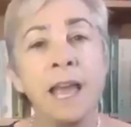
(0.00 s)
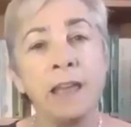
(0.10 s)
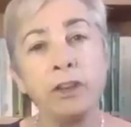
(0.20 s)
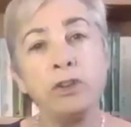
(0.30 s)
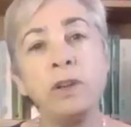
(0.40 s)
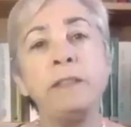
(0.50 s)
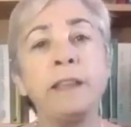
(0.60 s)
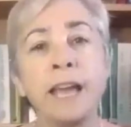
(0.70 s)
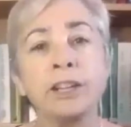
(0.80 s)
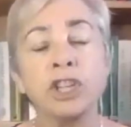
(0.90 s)
And then you need the
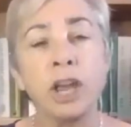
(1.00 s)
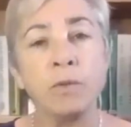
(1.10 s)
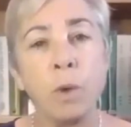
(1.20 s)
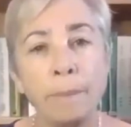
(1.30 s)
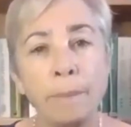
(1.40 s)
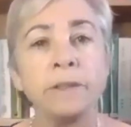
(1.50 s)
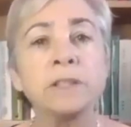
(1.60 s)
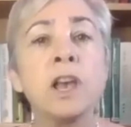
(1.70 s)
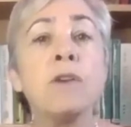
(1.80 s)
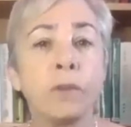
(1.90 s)
cache of
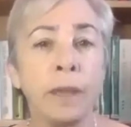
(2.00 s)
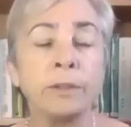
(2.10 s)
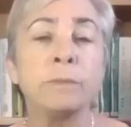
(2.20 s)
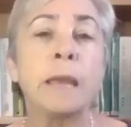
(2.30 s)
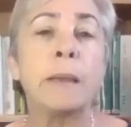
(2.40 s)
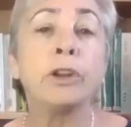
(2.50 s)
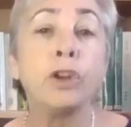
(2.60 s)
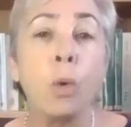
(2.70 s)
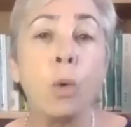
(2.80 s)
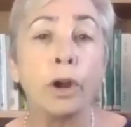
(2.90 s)
weapons for them to be able to
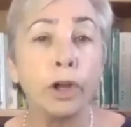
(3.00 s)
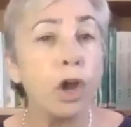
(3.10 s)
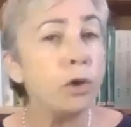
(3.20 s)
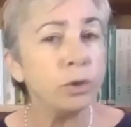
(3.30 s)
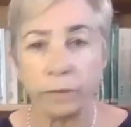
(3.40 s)
know where to go to.